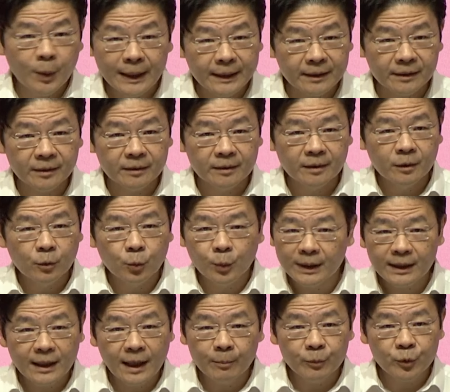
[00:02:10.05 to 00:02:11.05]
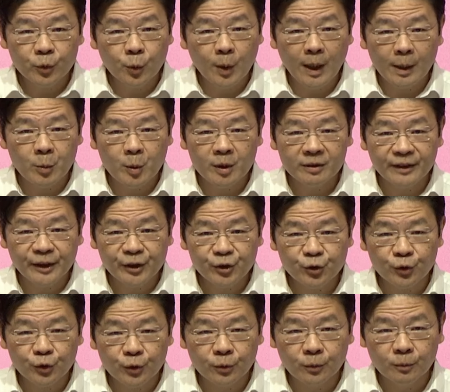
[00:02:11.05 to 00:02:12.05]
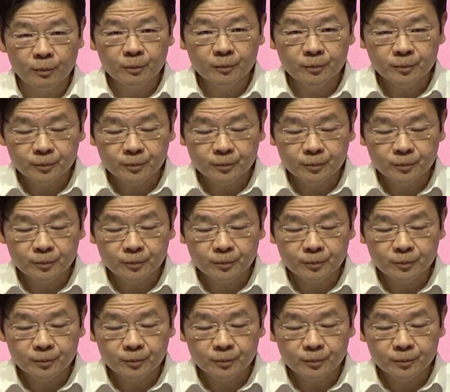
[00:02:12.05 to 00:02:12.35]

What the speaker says: one will come to our rescue.